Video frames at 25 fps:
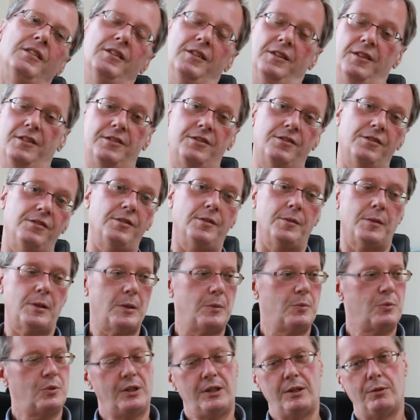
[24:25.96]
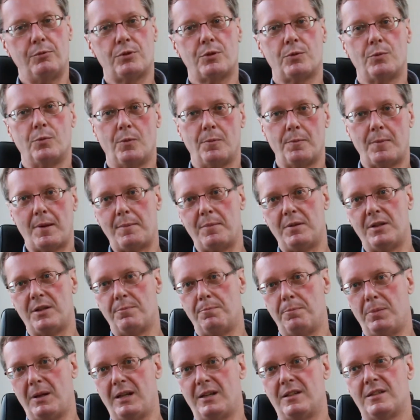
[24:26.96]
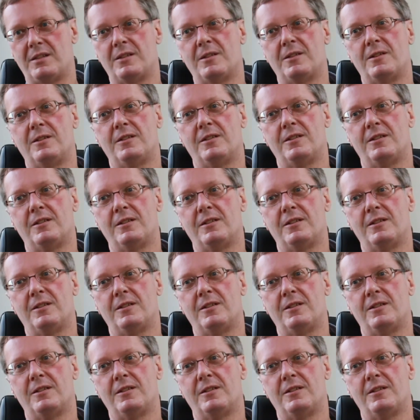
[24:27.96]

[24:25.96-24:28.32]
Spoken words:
So sometimes linguists will maybe debate